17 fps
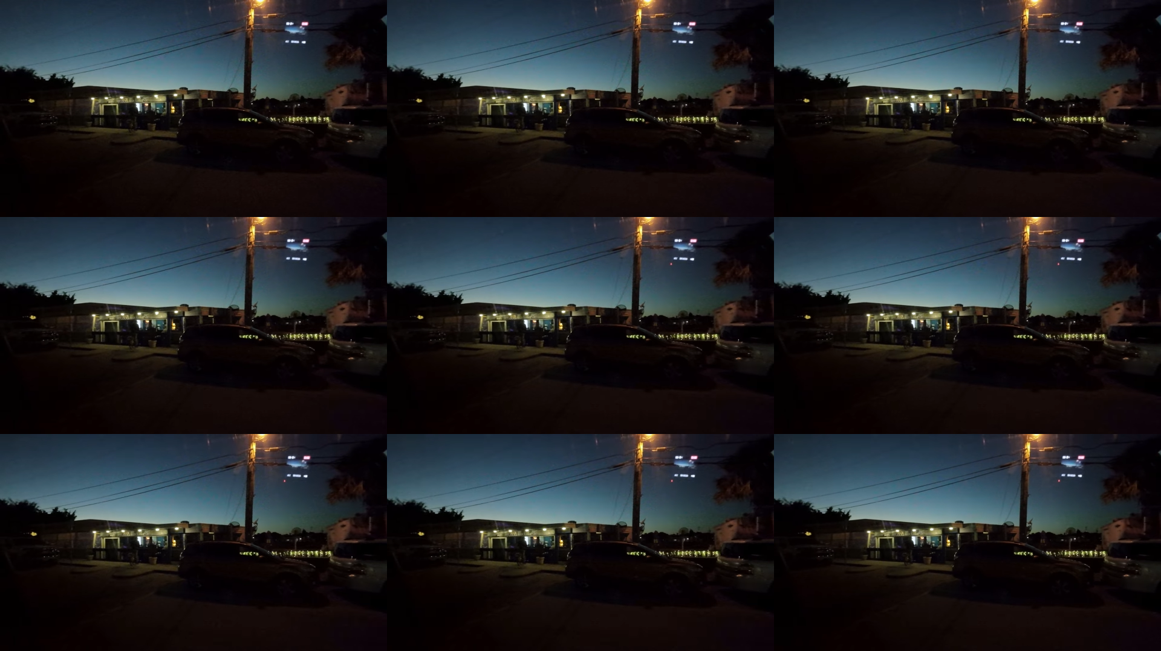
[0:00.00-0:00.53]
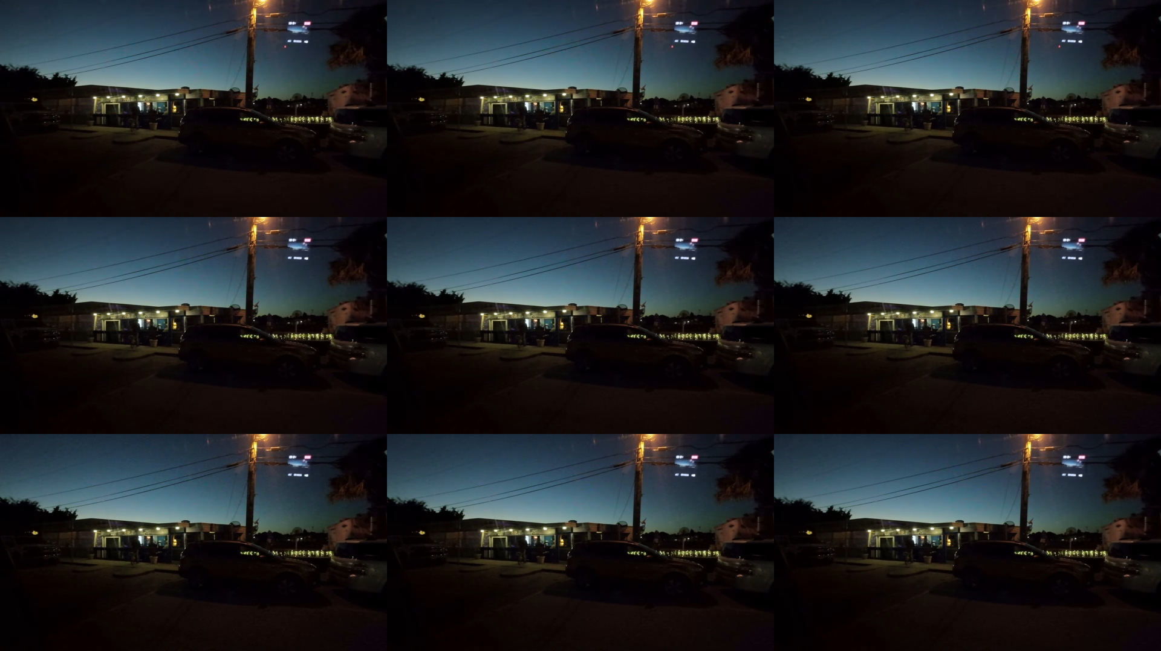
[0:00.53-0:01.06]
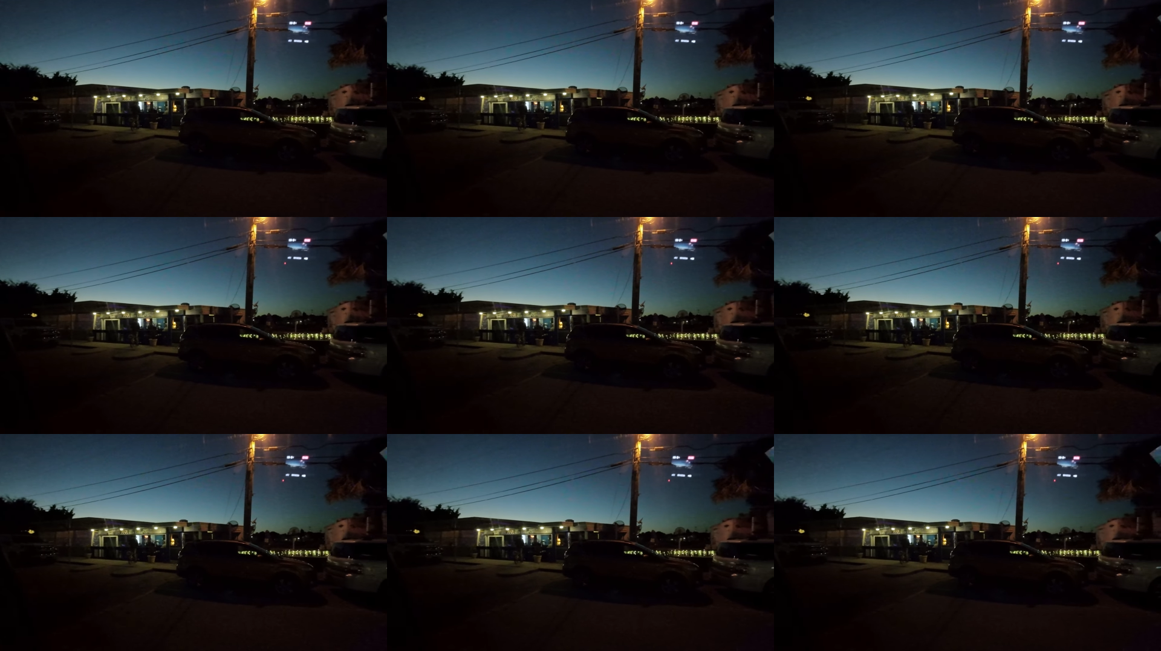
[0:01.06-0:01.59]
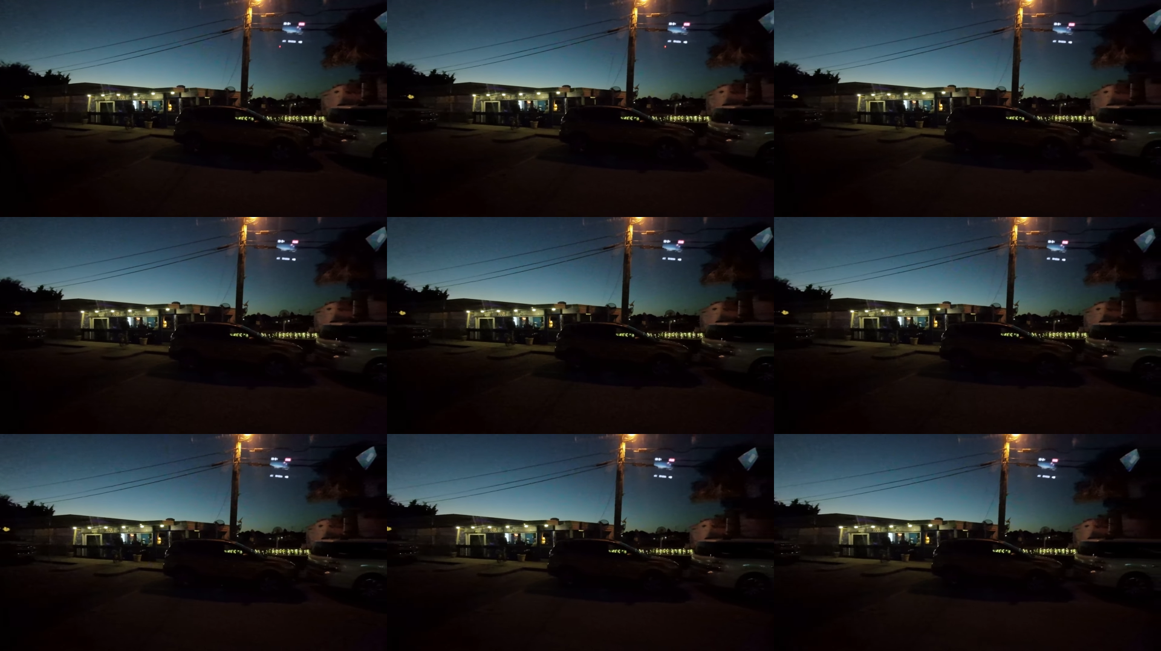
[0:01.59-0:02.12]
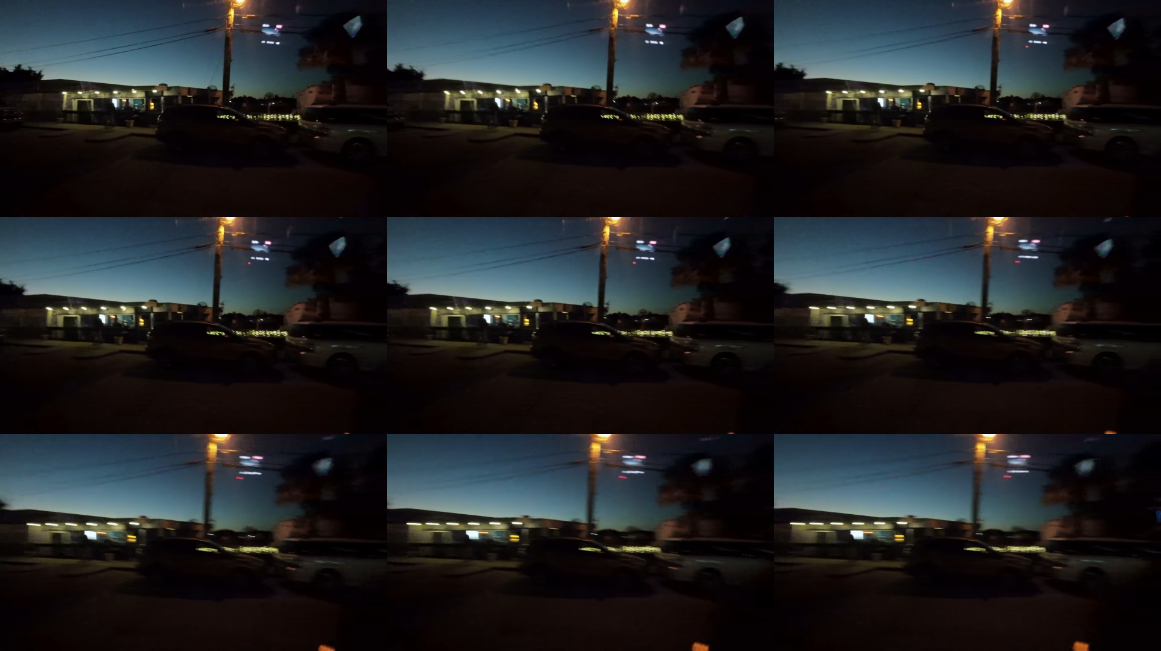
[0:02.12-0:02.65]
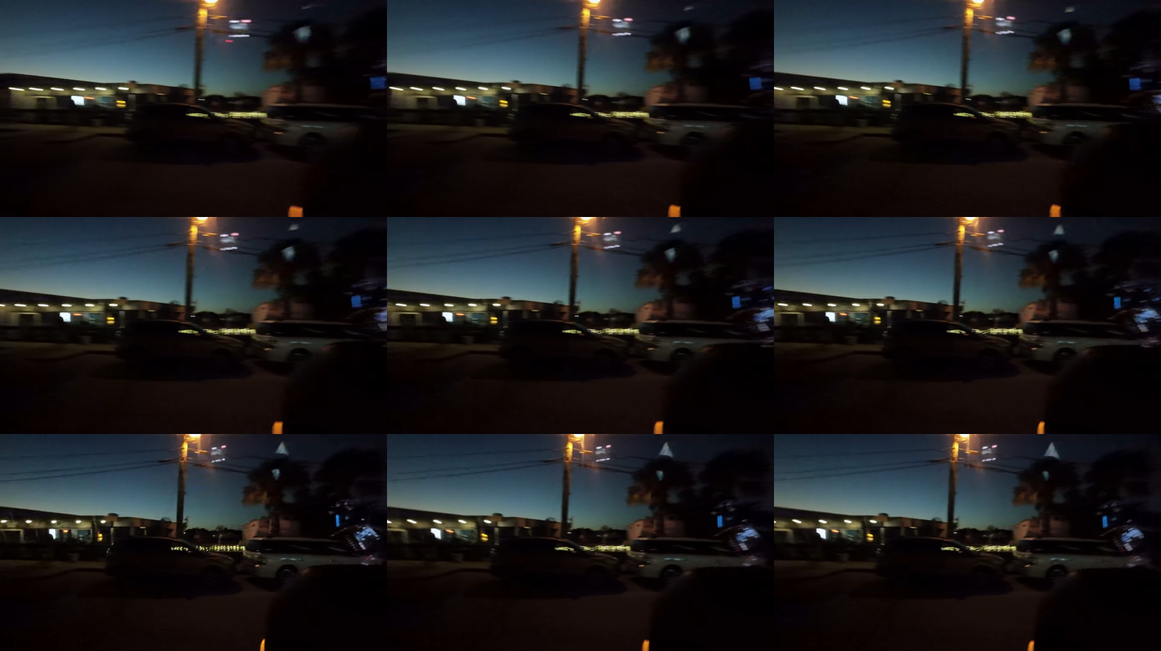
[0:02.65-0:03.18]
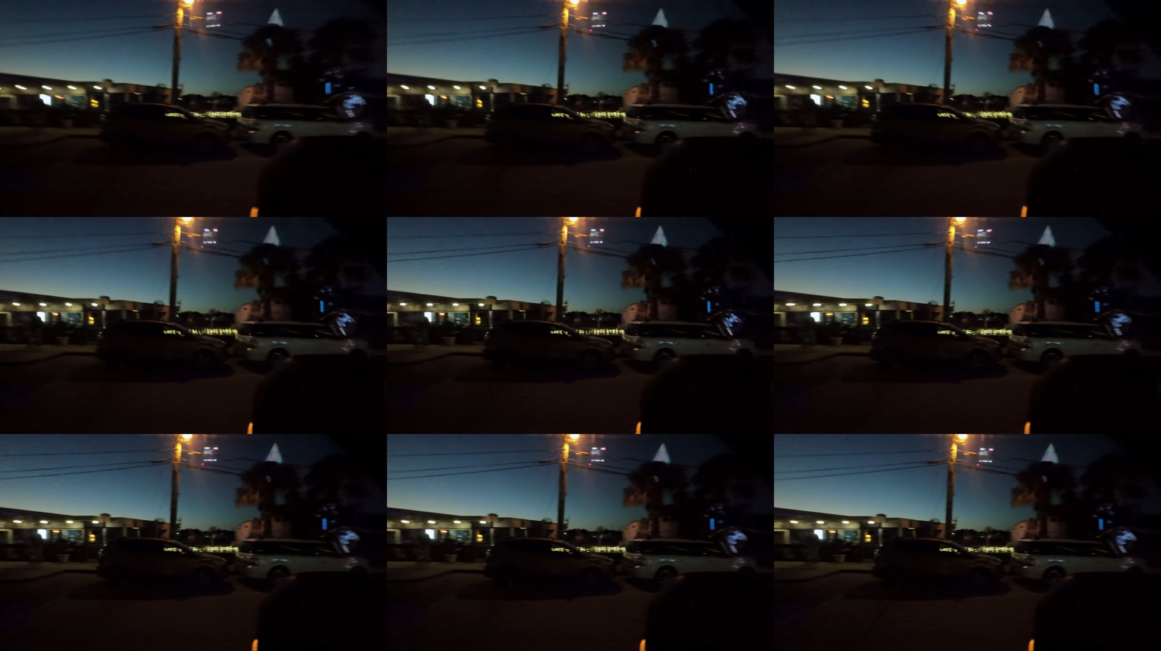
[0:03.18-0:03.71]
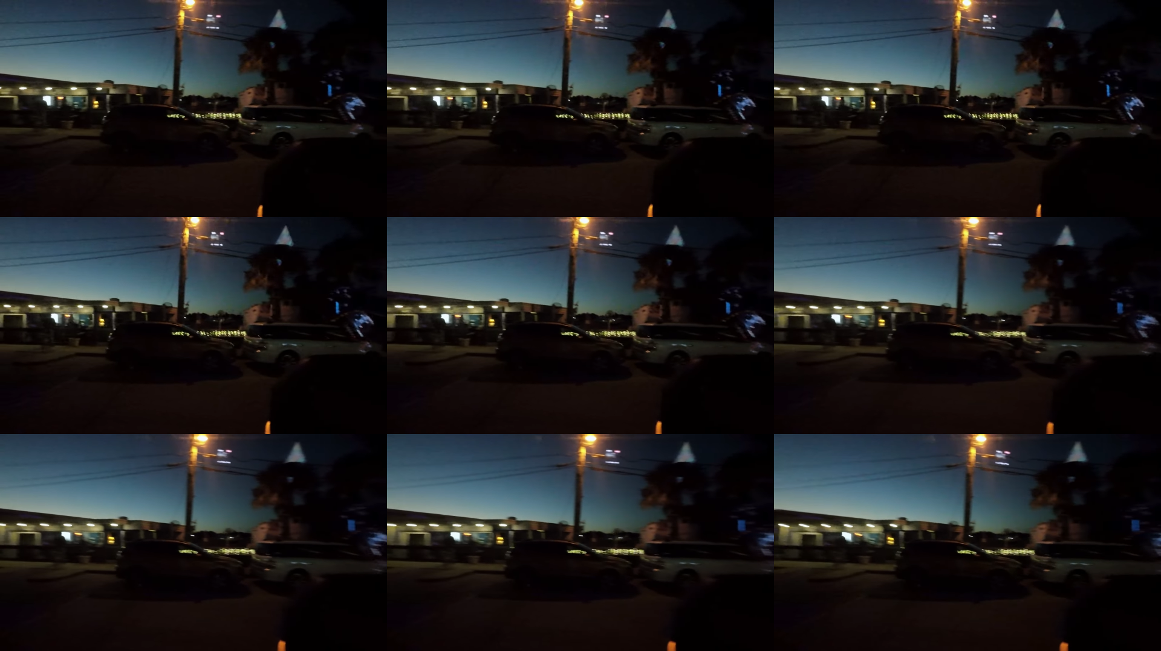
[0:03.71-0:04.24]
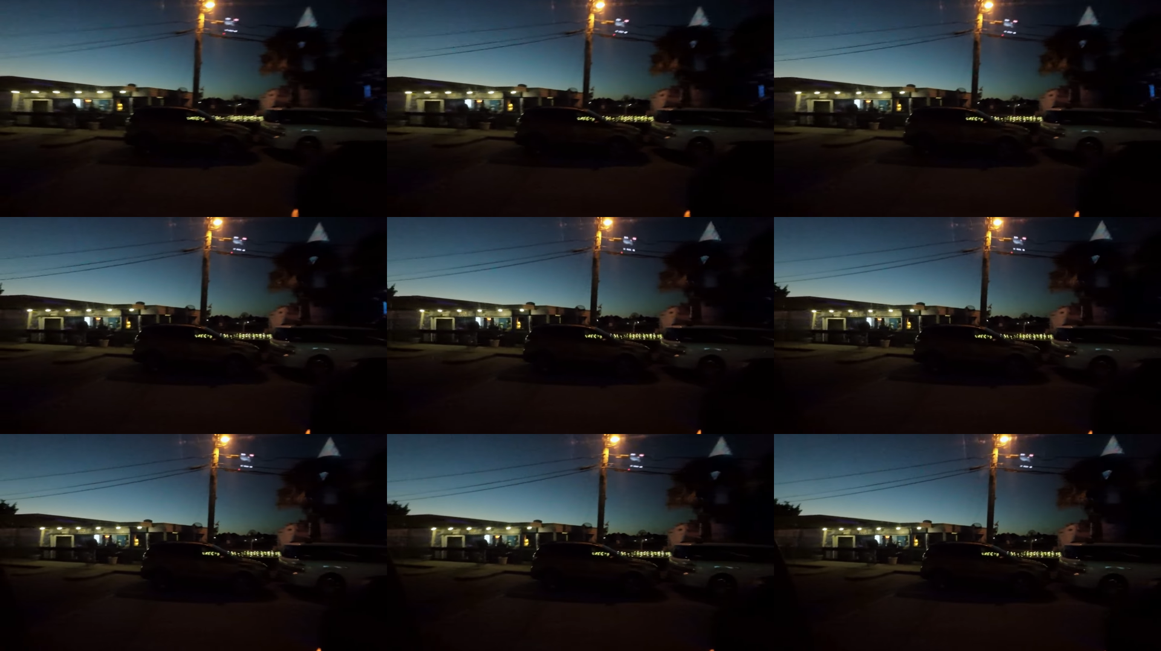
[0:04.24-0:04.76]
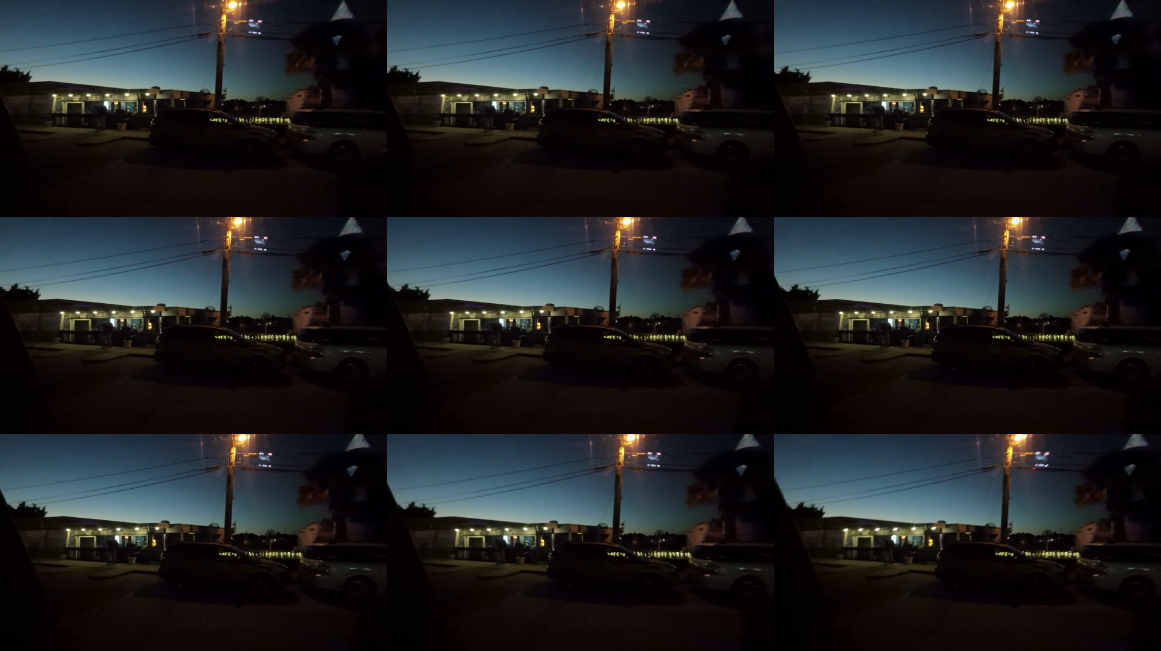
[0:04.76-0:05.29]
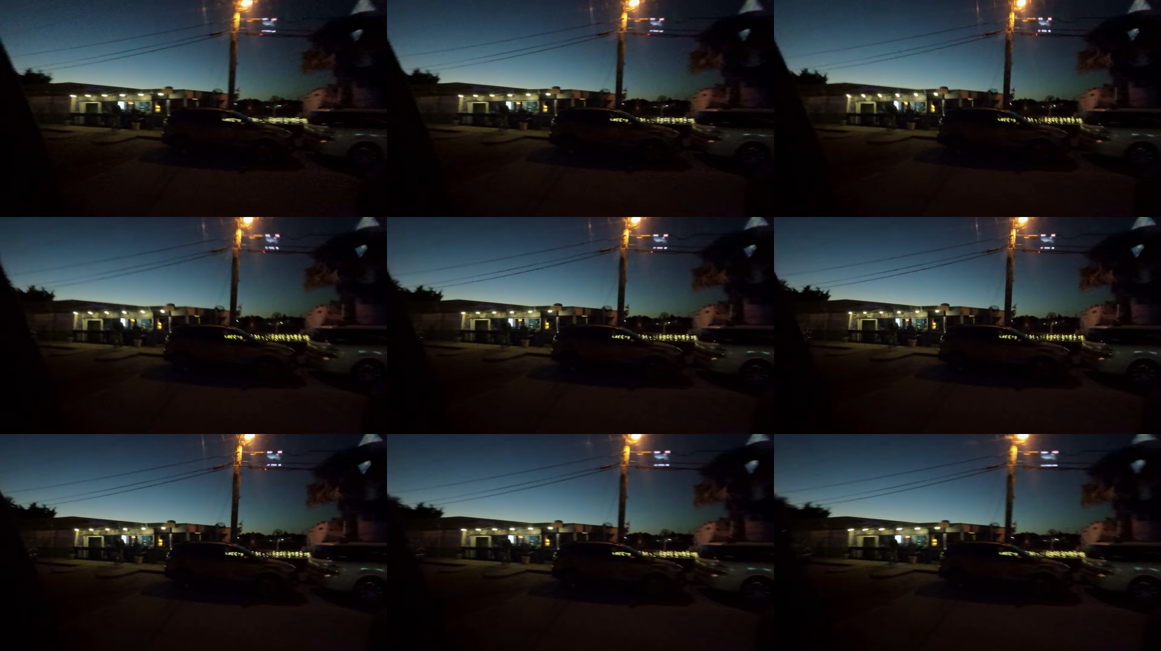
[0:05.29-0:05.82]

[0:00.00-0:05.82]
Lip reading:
[unreadable: no face in view]